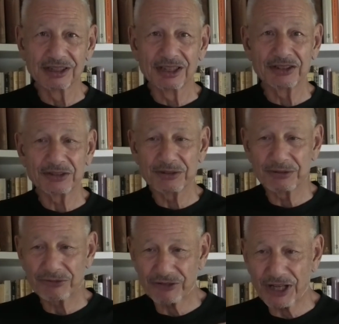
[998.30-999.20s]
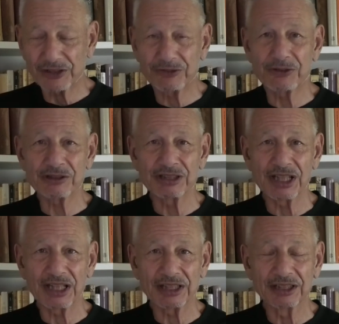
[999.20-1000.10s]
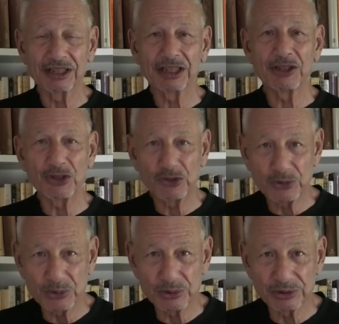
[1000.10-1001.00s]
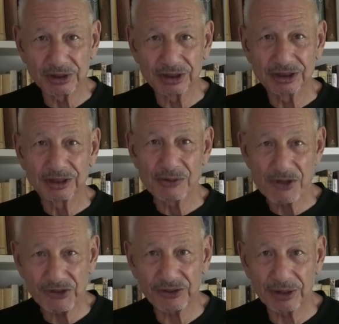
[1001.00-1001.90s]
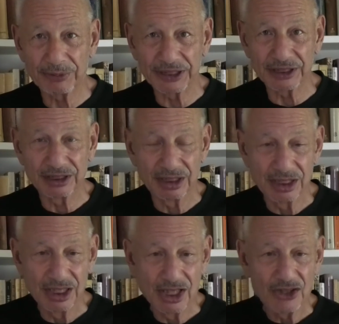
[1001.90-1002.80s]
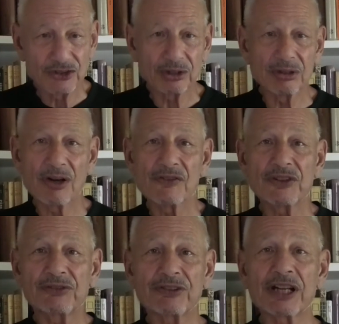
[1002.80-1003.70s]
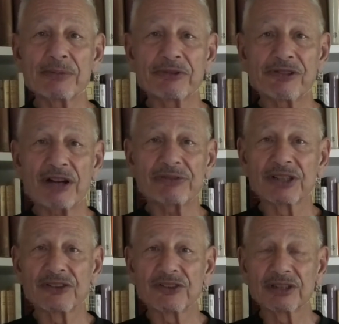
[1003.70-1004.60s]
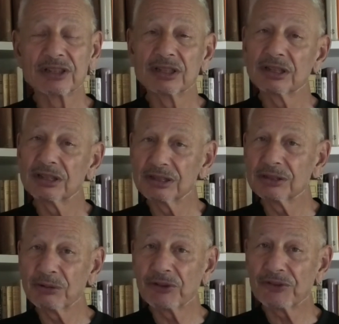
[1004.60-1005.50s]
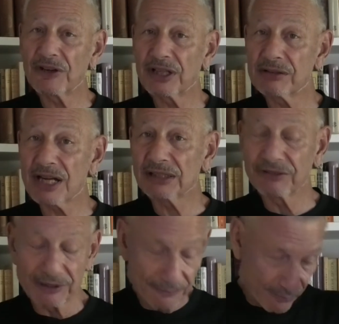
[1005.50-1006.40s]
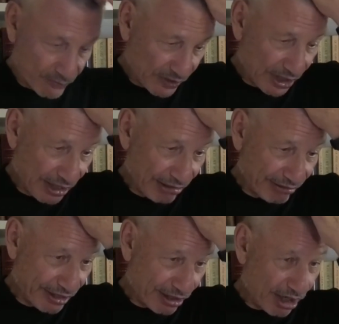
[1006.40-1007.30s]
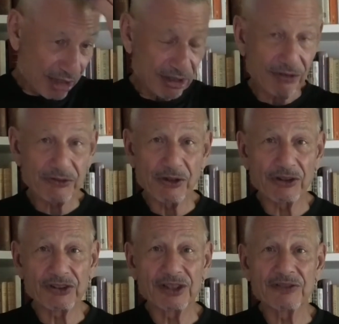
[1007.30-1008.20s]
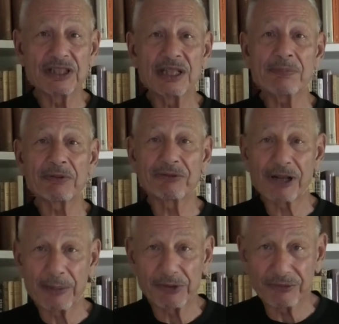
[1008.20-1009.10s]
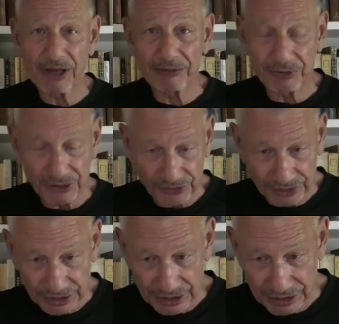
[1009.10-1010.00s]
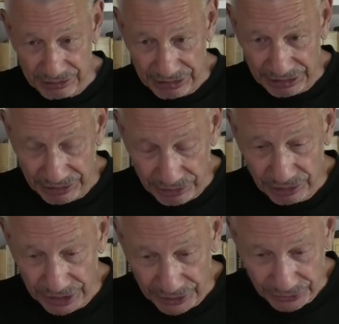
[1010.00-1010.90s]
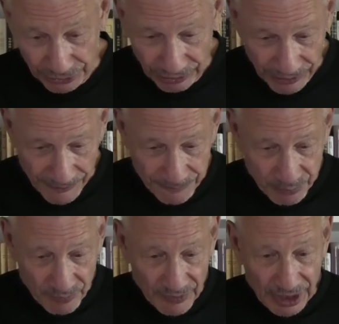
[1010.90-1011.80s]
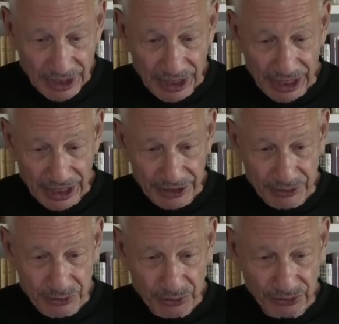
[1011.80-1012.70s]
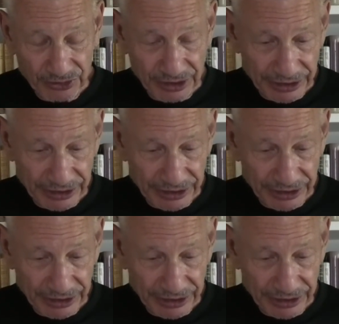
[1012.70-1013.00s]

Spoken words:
to Franz Ferdinand in his duel with Serbia. So this frame of reference was very relevant. There are, of course, even deeper frames of reference. In an earlier talk, I used